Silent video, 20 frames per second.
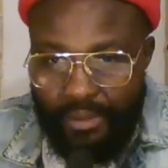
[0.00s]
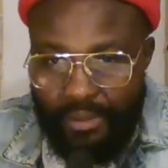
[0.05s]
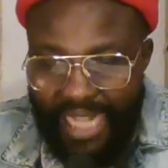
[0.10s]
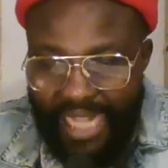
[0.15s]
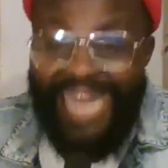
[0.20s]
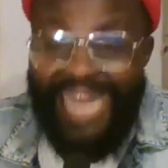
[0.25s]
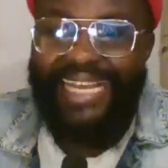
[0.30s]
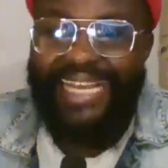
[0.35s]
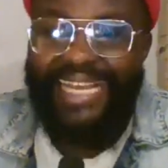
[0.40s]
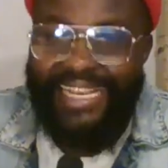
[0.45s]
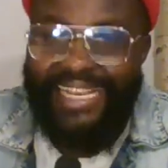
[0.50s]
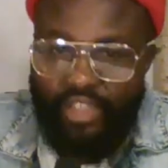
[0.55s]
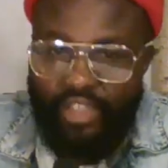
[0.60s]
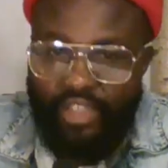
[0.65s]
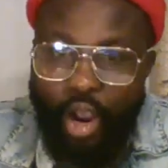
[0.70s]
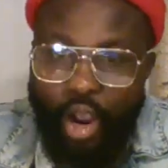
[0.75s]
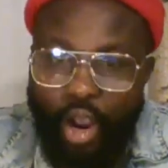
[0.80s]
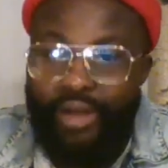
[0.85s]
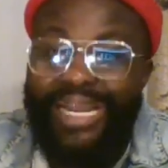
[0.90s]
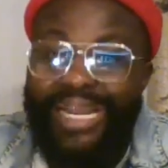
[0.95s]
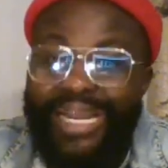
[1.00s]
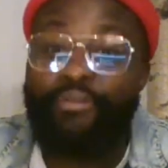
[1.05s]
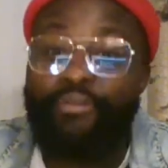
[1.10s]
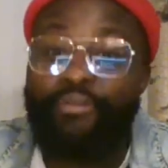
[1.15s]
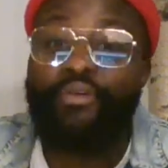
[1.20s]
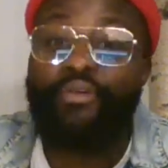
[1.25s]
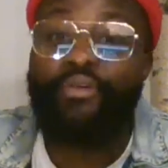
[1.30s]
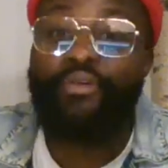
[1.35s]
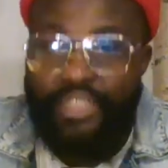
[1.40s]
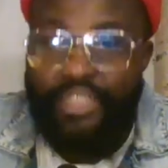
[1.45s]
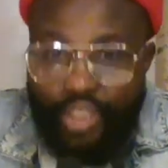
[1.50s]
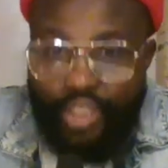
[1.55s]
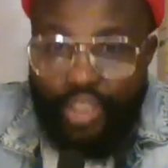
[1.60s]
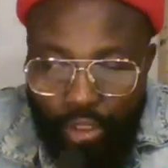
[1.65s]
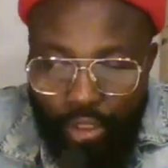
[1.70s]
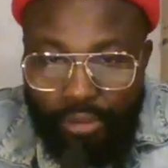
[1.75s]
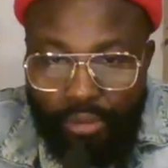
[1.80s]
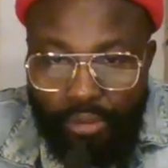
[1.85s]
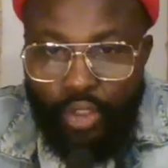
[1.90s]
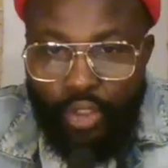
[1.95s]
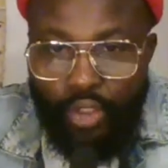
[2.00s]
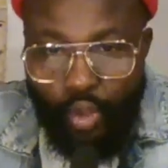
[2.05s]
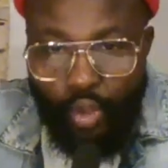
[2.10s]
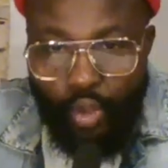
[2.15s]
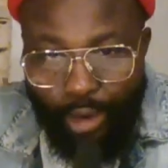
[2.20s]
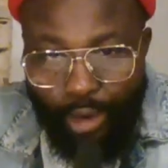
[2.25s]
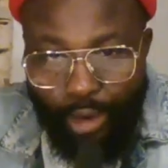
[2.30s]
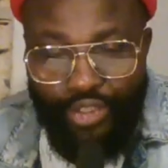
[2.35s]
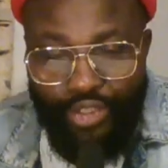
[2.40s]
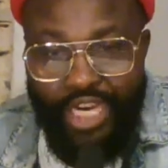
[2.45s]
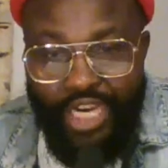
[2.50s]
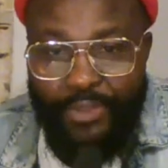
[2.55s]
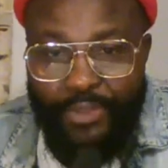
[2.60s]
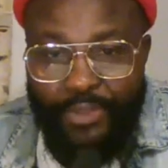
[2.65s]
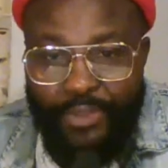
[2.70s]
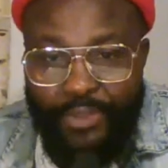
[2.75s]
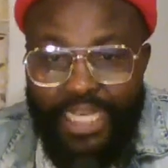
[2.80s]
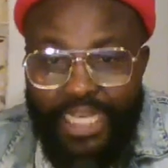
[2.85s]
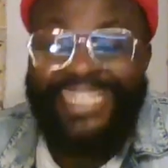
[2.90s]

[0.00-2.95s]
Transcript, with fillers: and the extraordinary rendition to that contraption.